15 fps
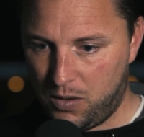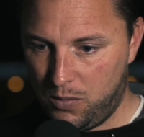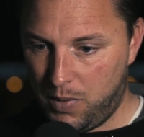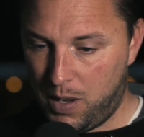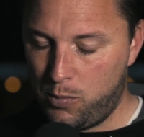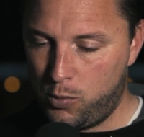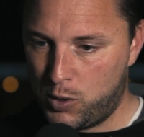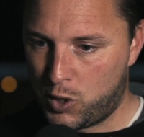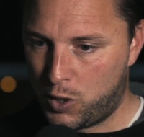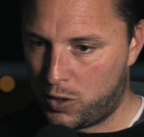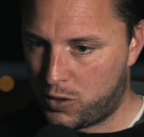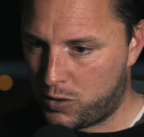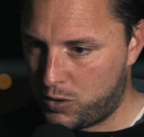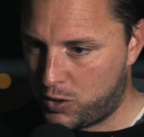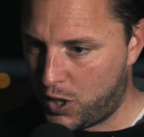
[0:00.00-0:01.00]
Maybe we should
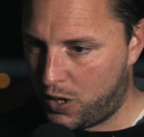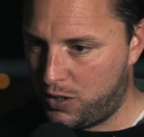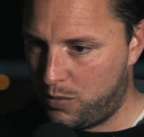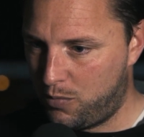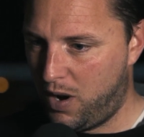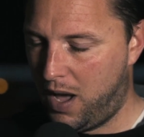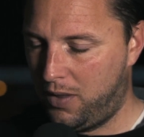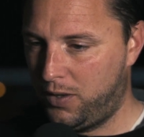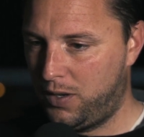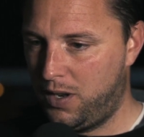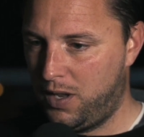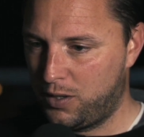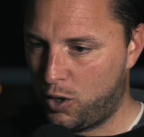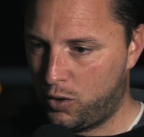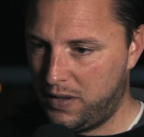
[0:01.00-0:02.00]
have turned them round
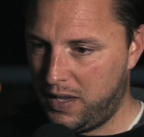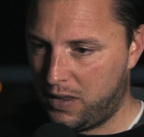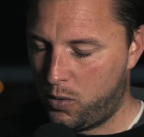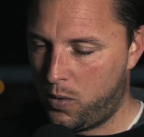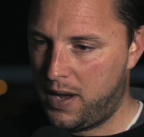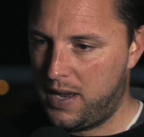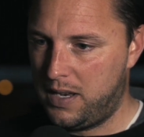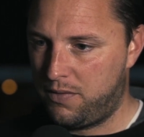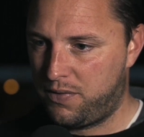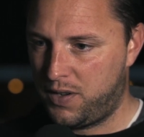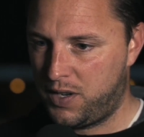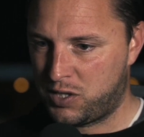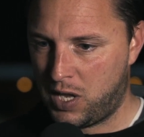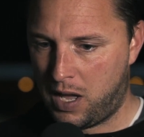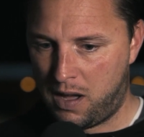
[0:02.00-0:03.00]
and gone the other way in the
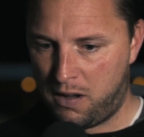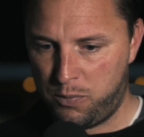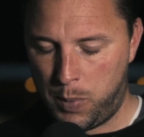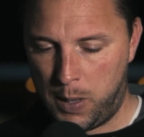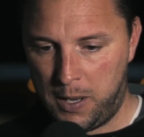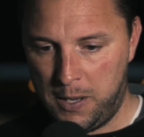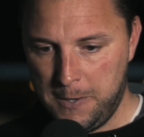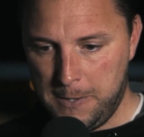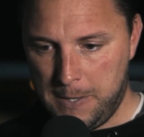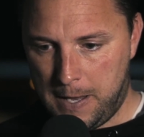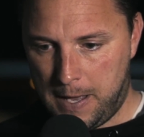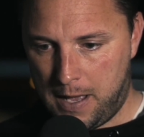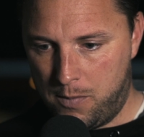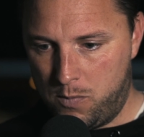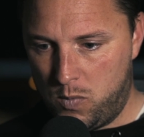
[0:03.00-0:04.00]
first half. But
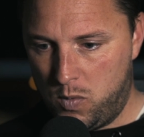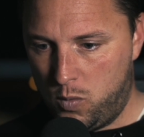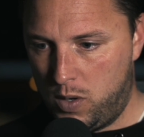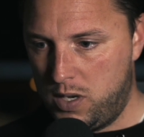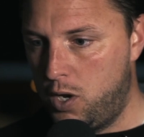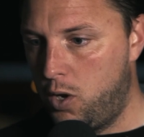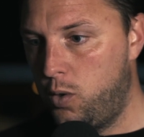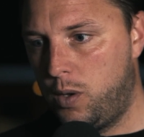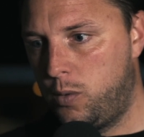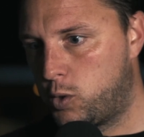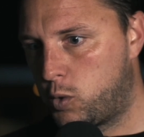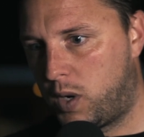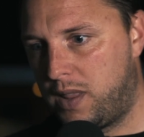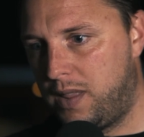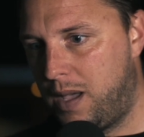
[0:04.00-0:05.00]
we knew it
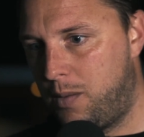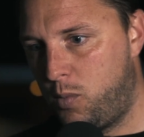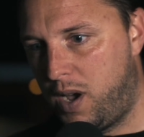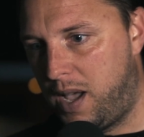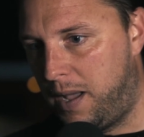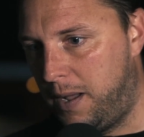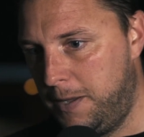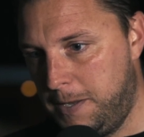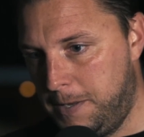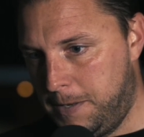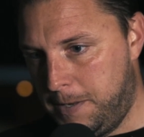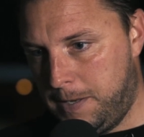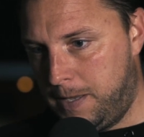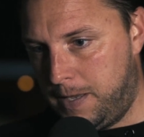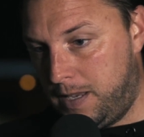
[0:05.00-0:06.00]
was one of them where,
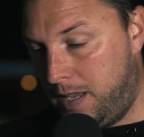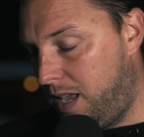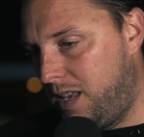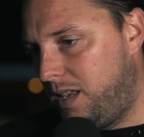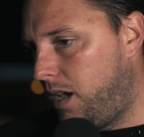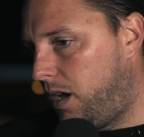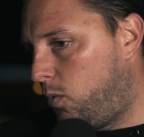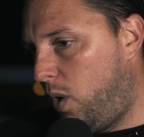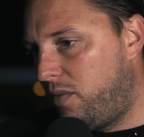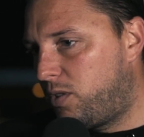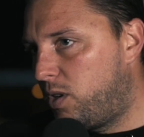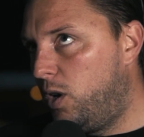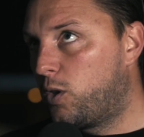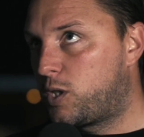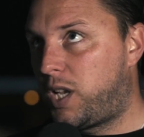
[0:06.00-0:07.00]

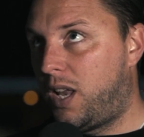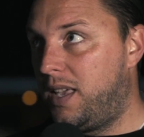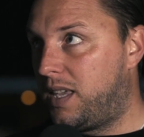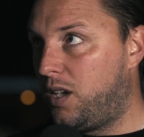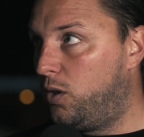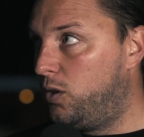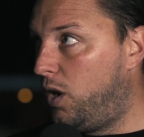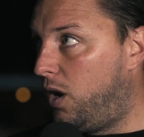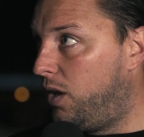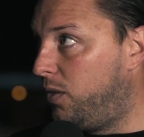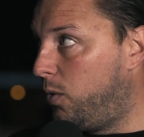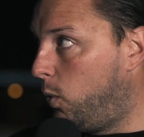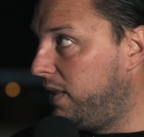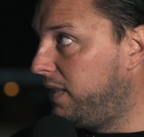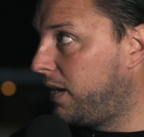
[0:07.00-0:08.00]
whether it looks like it or not,
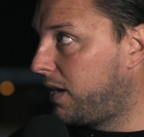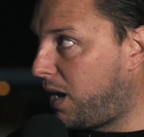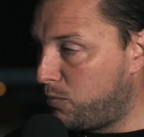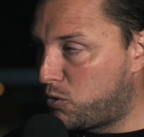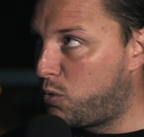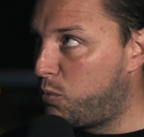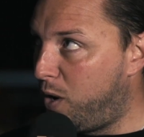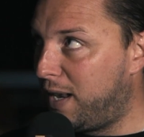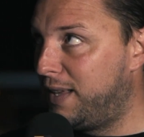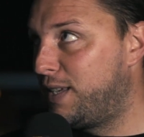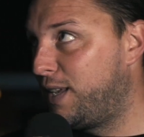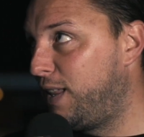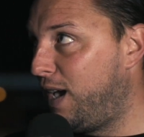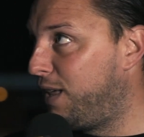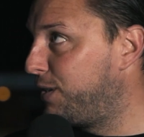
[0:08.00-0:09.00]
the wind that comes from one end
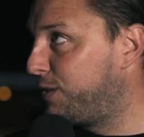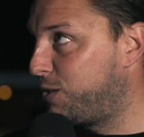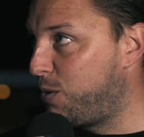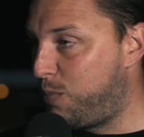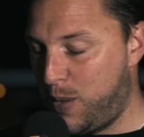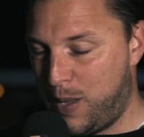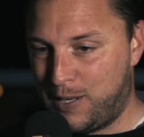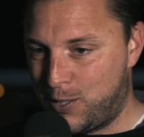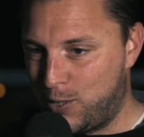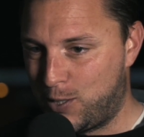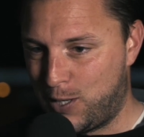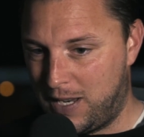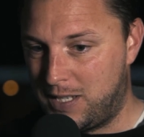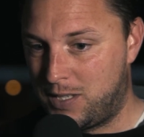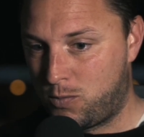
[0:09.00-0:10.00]
to the other to the pitch
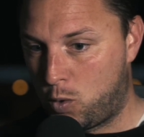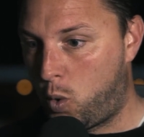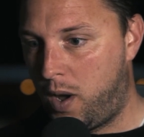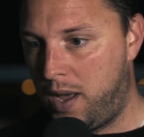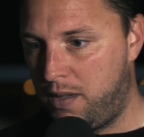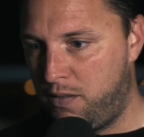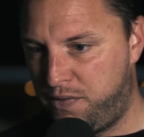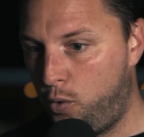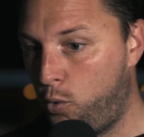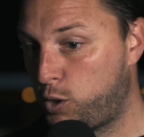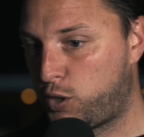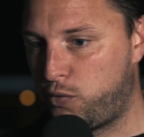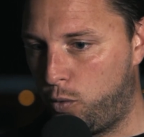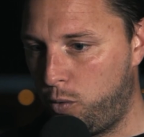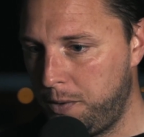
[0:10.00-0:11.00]
is quite
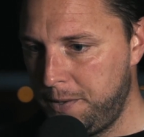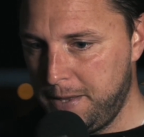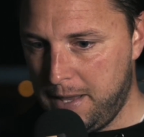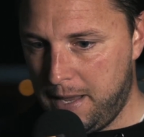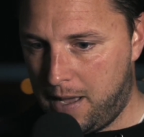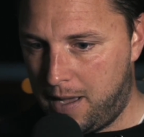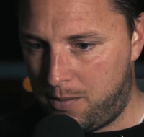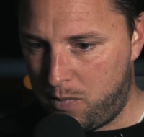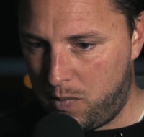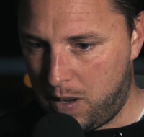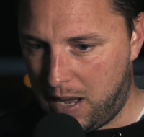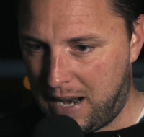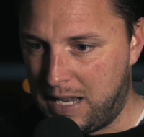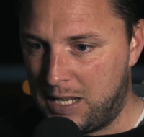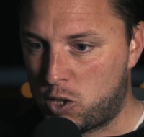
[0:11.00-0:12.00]
forceful,
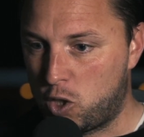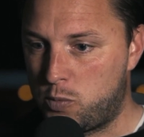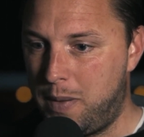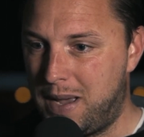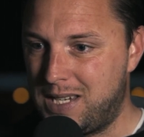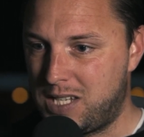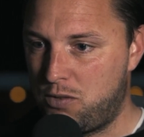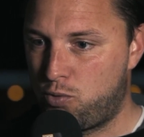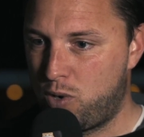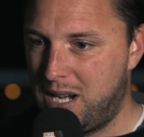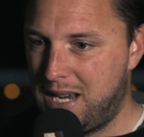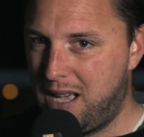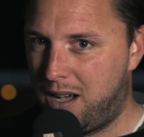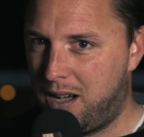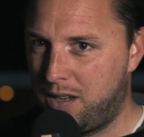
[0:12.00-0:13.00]
and it just makes it
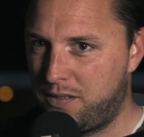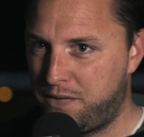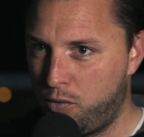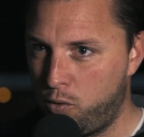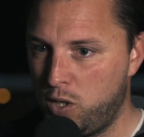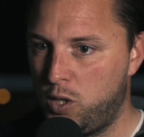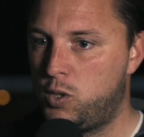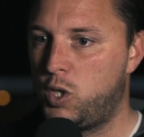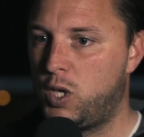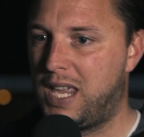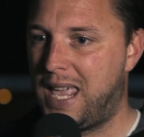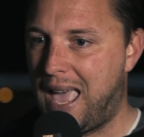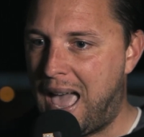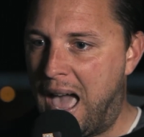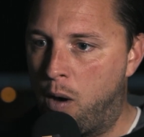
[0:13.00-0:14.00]
really hard for you to
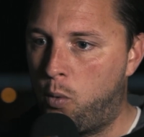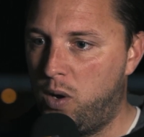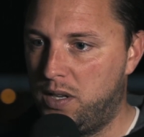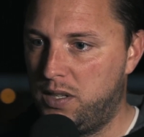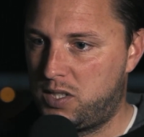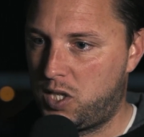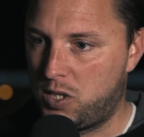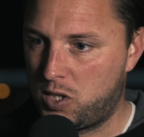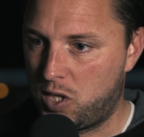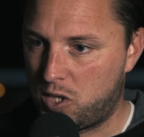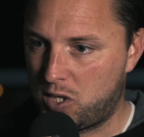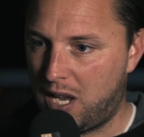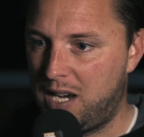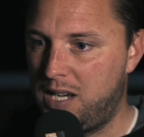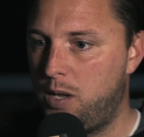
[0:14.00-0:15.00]
get out and to
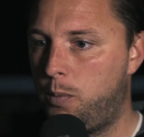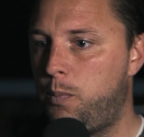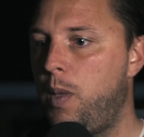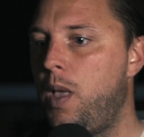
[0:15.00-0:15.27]
sustain a